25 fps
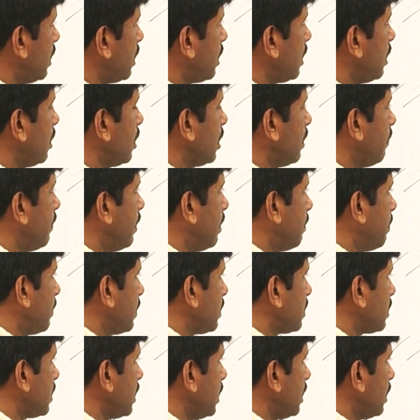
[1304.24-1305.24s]
enter into the
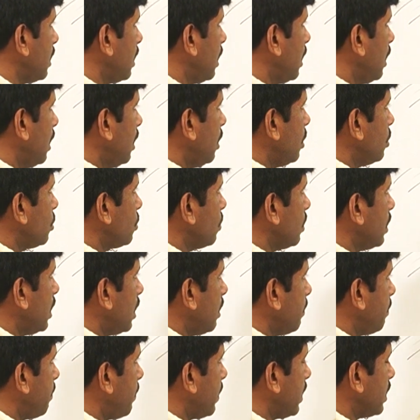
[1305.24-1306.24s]
vapor state, so
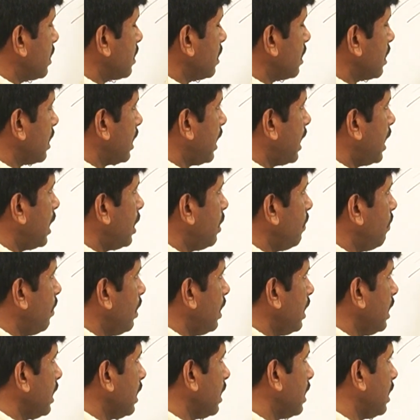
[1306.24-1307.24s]
that pressure
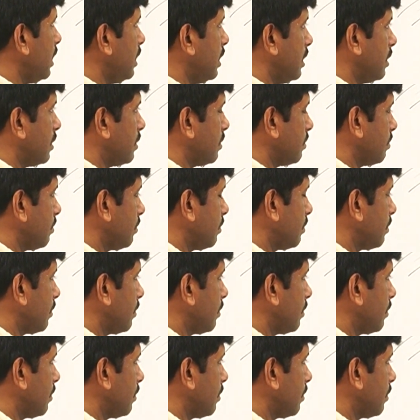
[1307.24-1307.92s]
gradually increases.